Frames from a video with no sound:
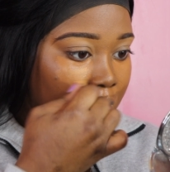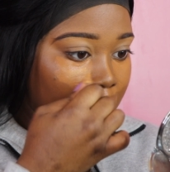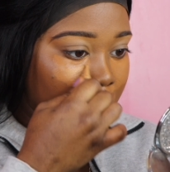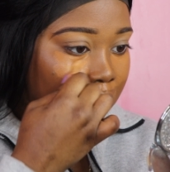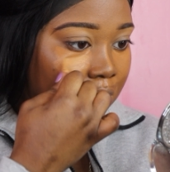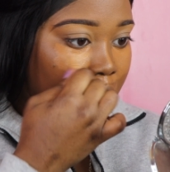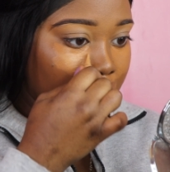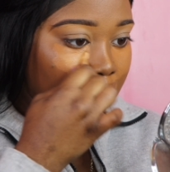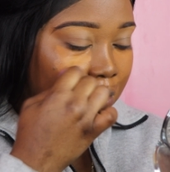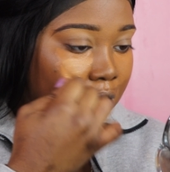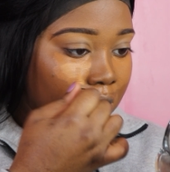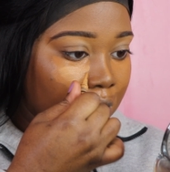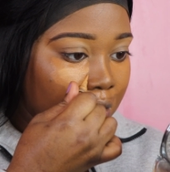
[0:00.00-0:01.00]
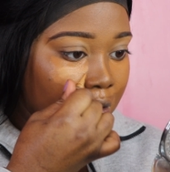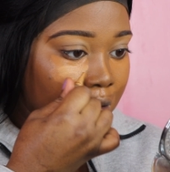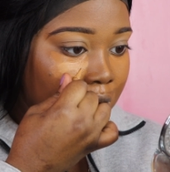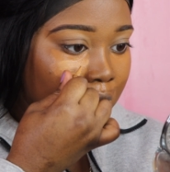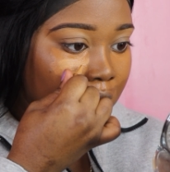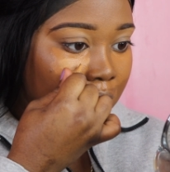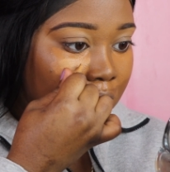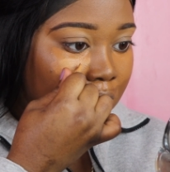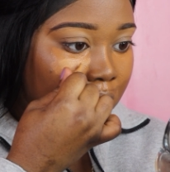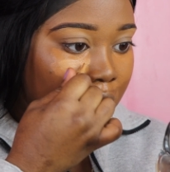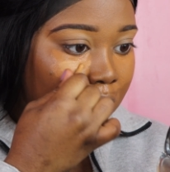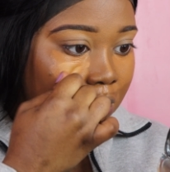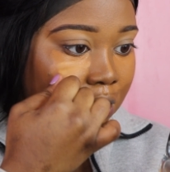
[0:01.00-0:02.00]
just so it could brighten up my
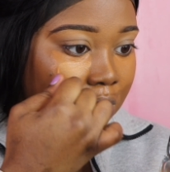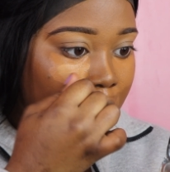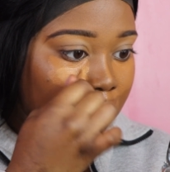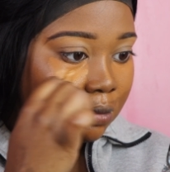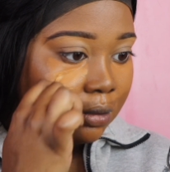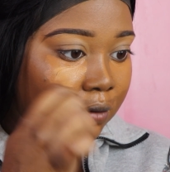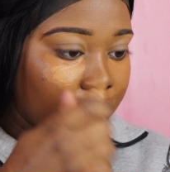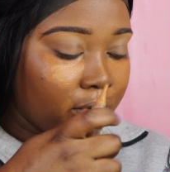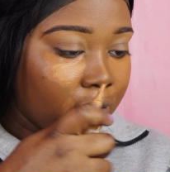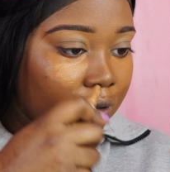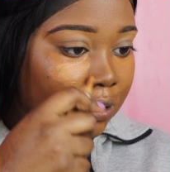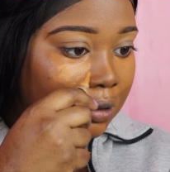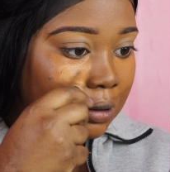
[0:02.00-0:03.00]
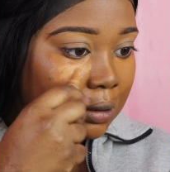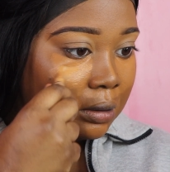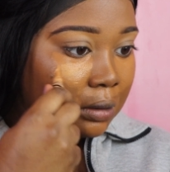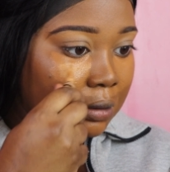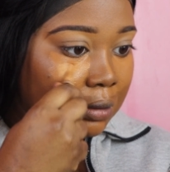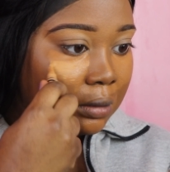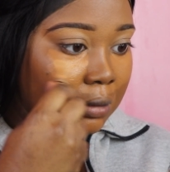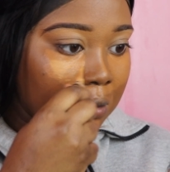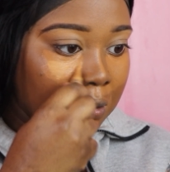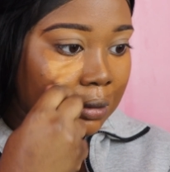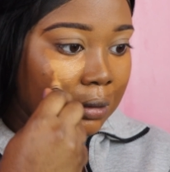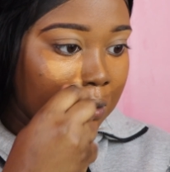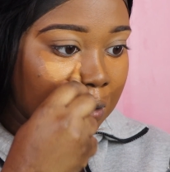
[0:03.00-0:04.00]
highlight a little bit more, especially since I'm not wearing
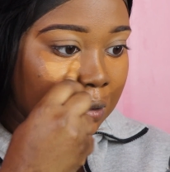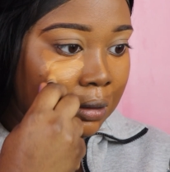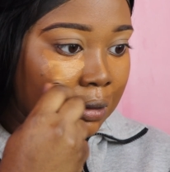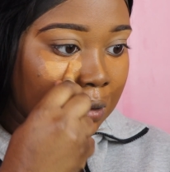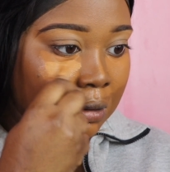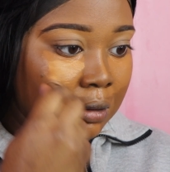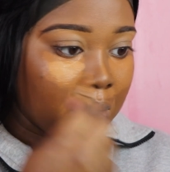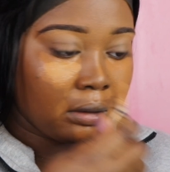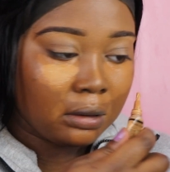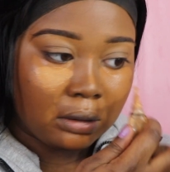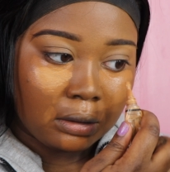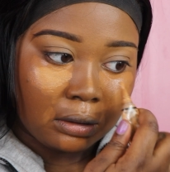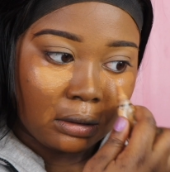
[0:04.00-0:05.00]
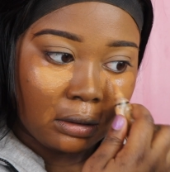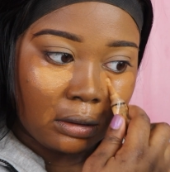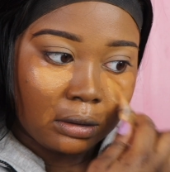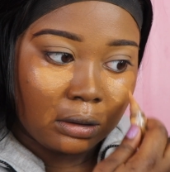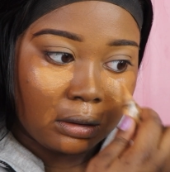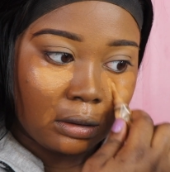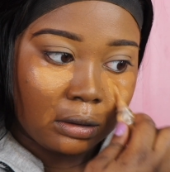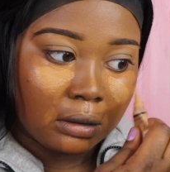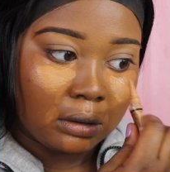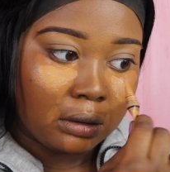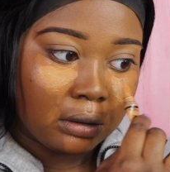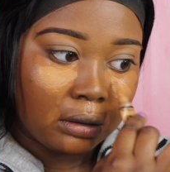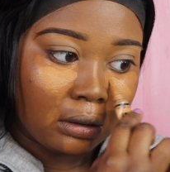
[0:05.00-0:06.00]
eyeshadow. I like when I have,
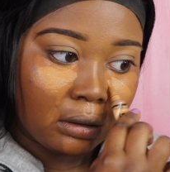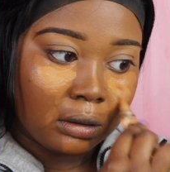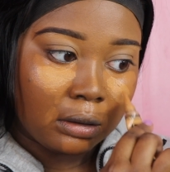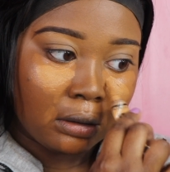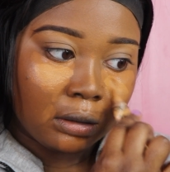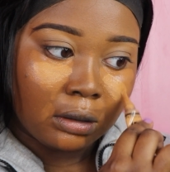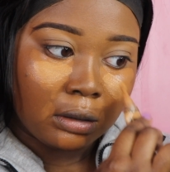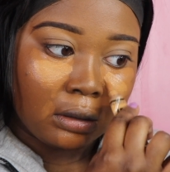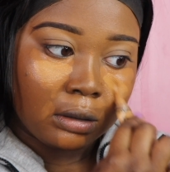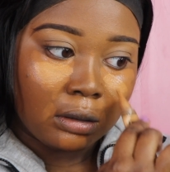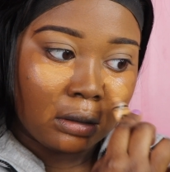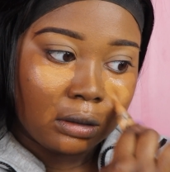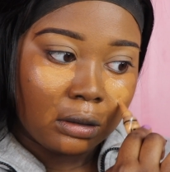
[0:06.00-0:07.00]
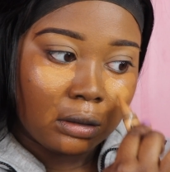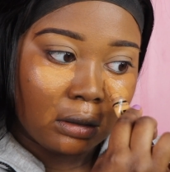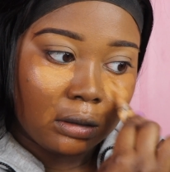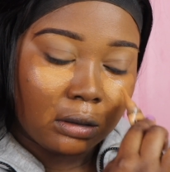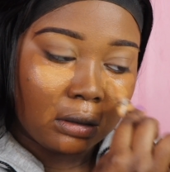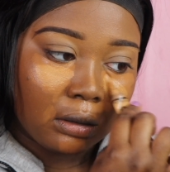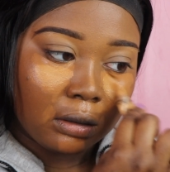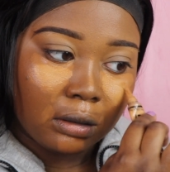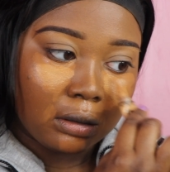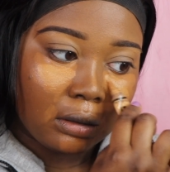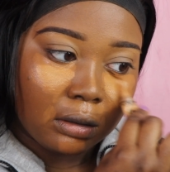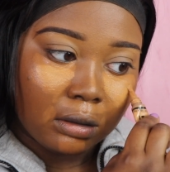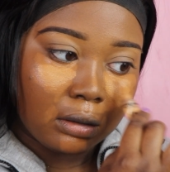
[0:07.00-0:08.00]
you know, like dramatic, not
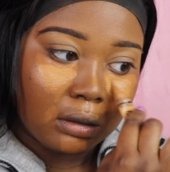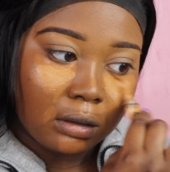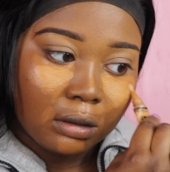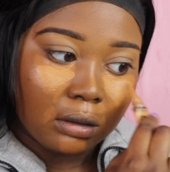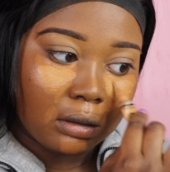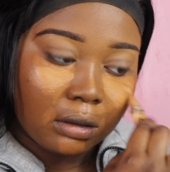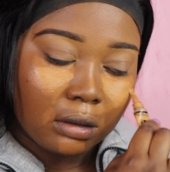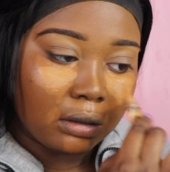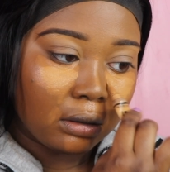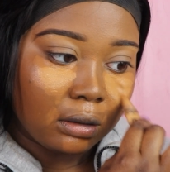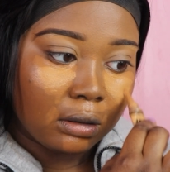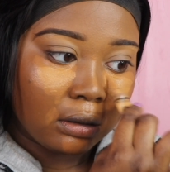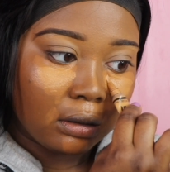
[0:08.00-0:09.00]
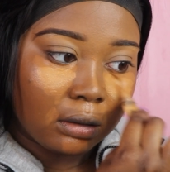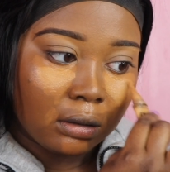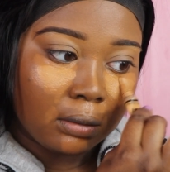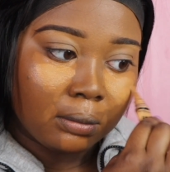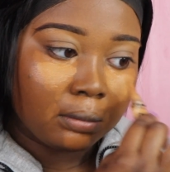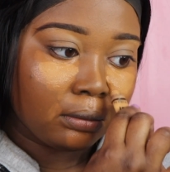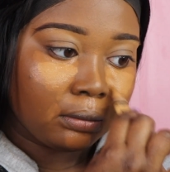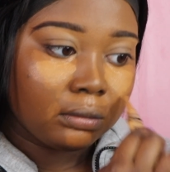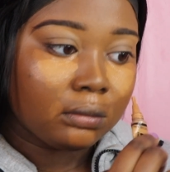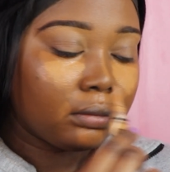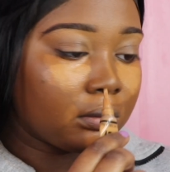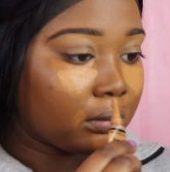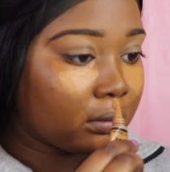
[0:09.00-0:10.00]
dramatic, but I like when I have like a pop-in
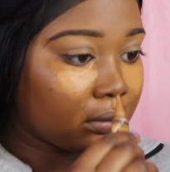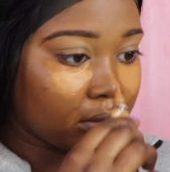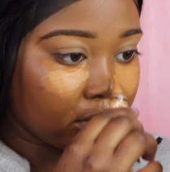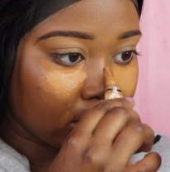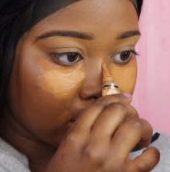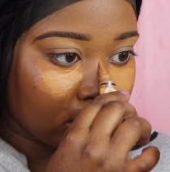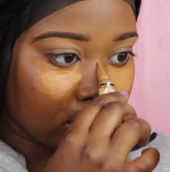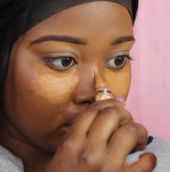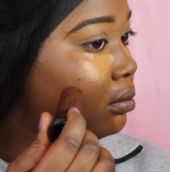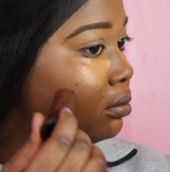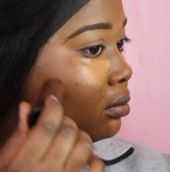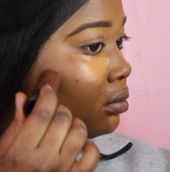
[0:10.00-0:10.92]
under eye and contour.